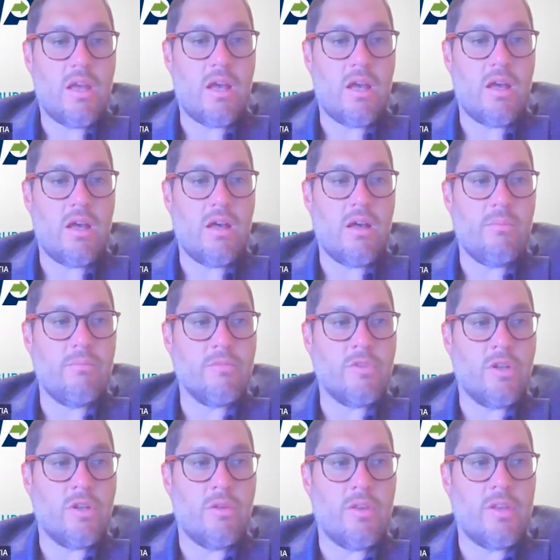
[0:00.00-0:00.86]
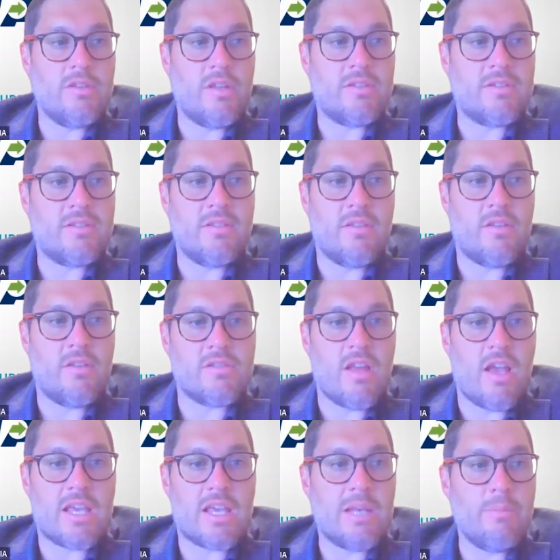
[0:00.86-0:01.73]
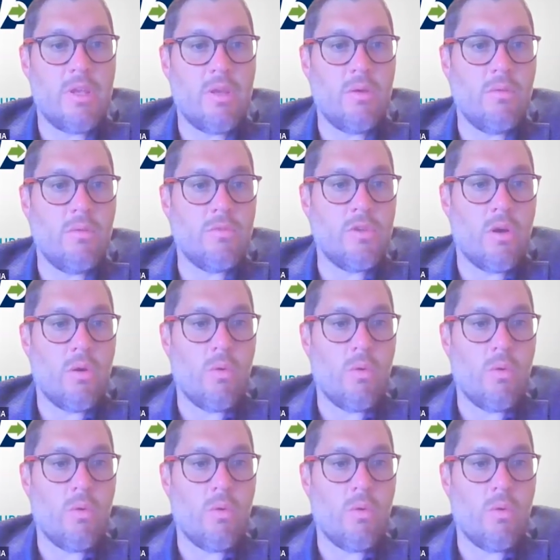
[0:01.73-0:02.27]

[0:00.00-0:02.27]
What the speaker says: There's not going to be